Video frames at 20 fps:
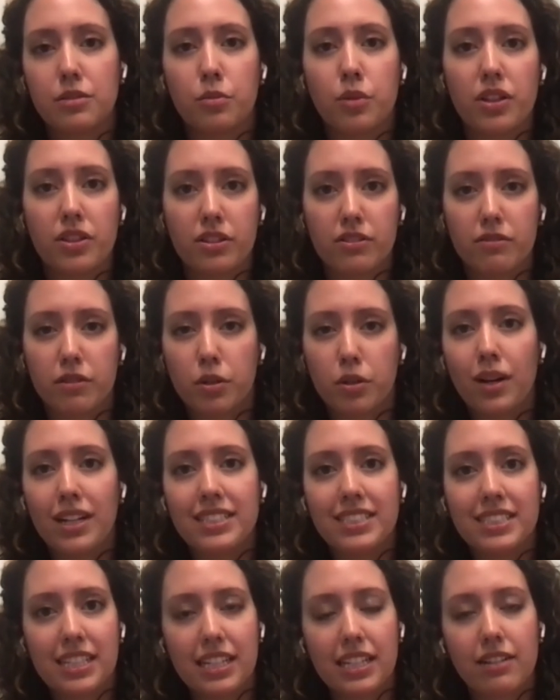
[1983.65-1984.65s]
or what they're
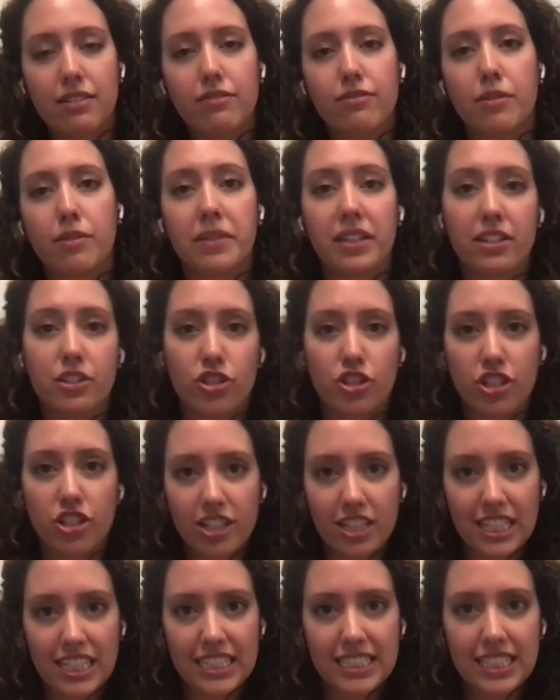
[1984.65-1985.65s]
requesting from the
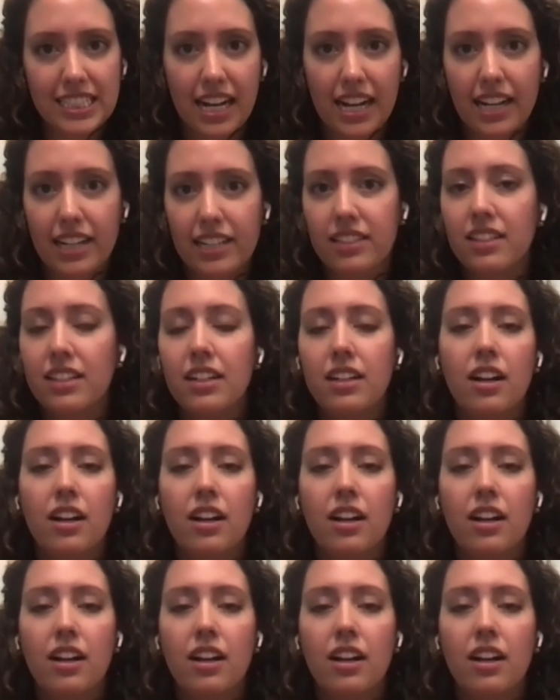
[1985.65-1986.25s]
engineering side.